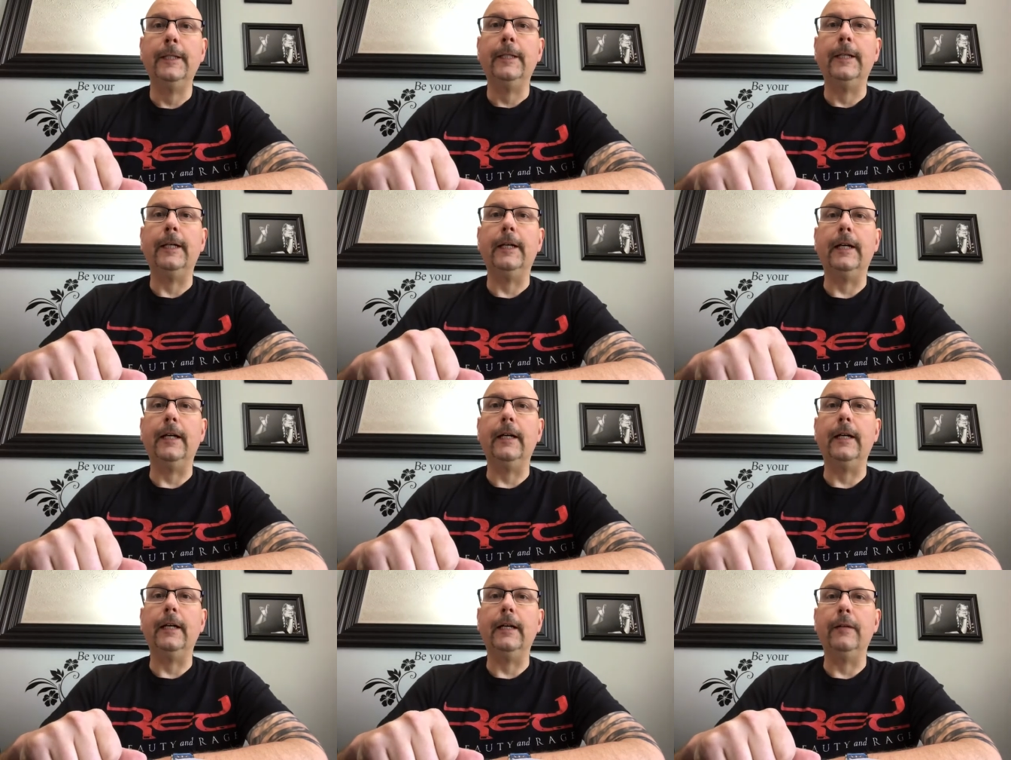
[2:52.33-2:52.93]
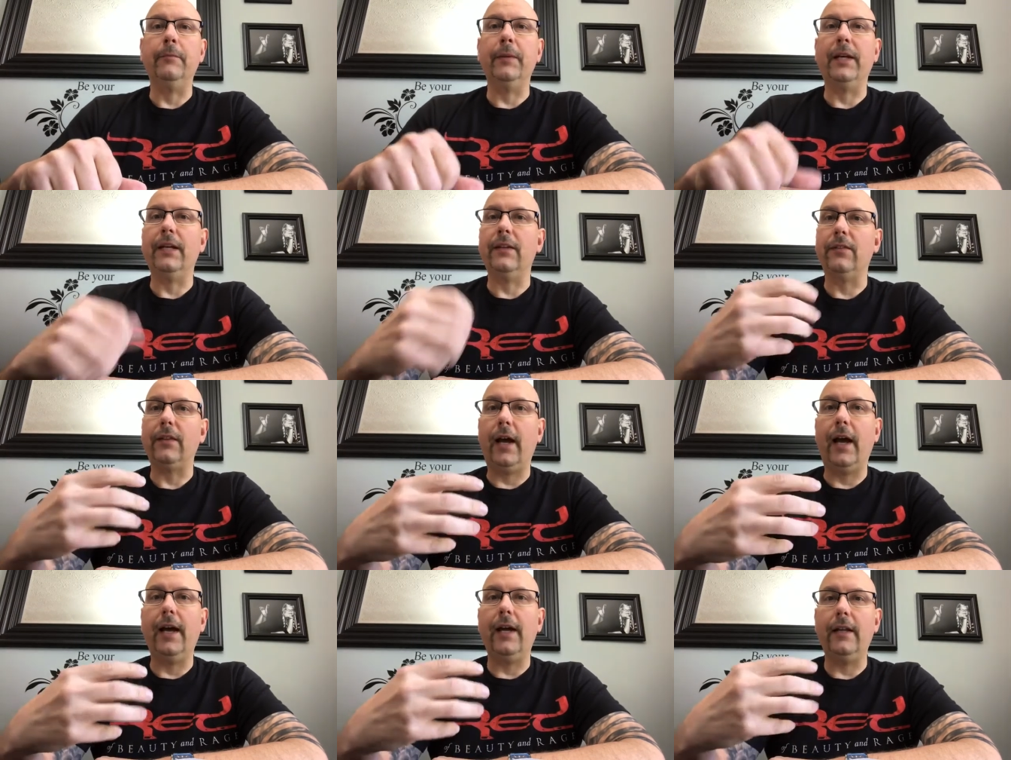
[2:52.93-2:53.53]
um,
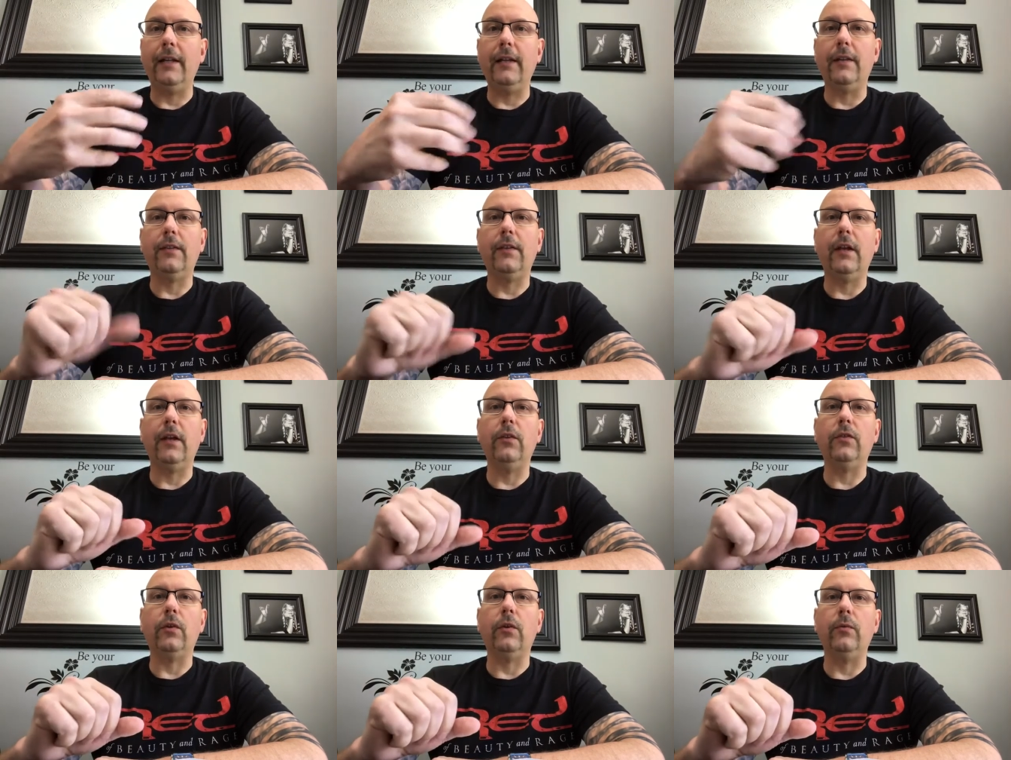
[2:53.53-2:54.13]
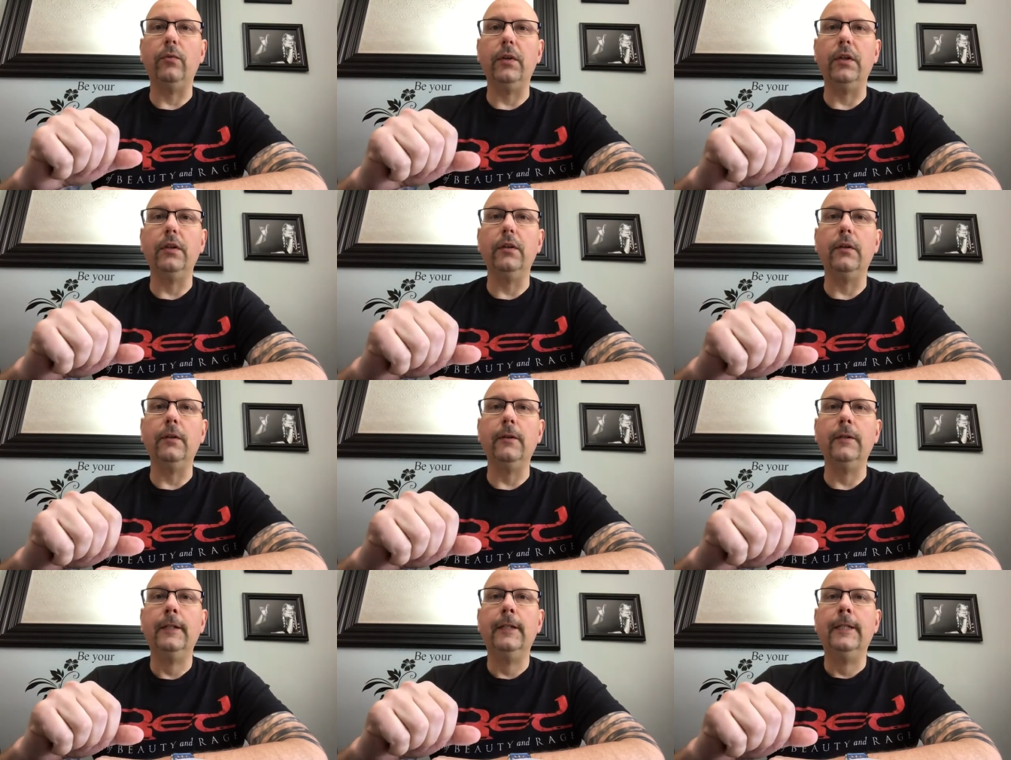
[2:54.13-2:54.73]
anxiety and things are
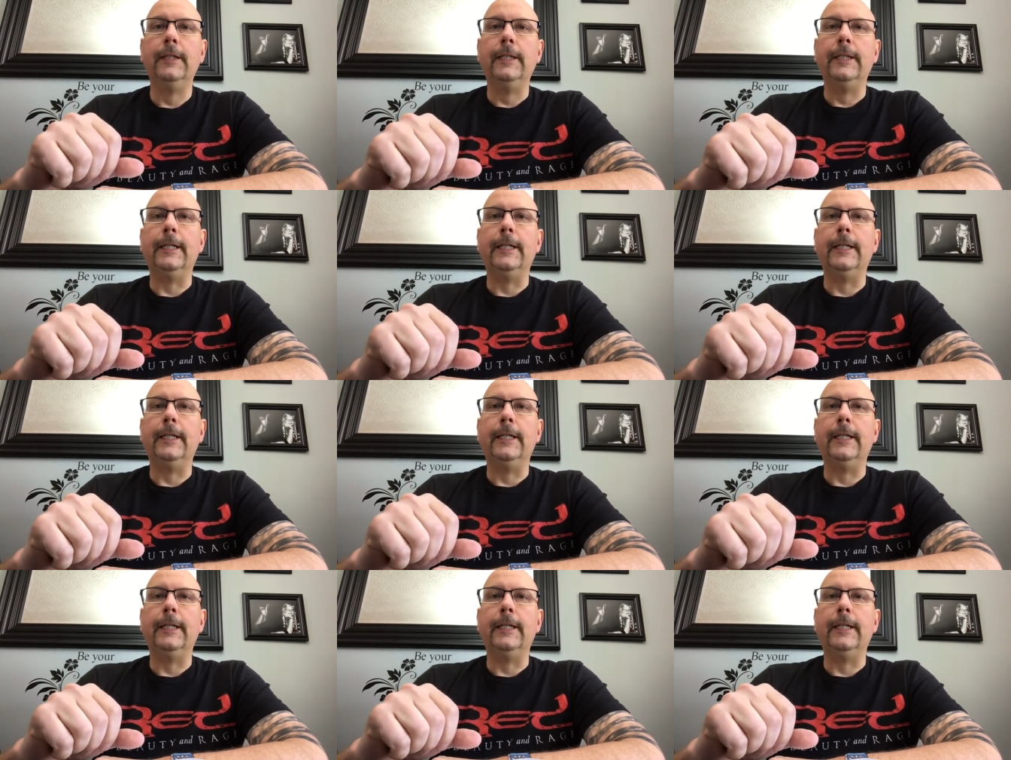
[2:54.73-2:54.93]
real.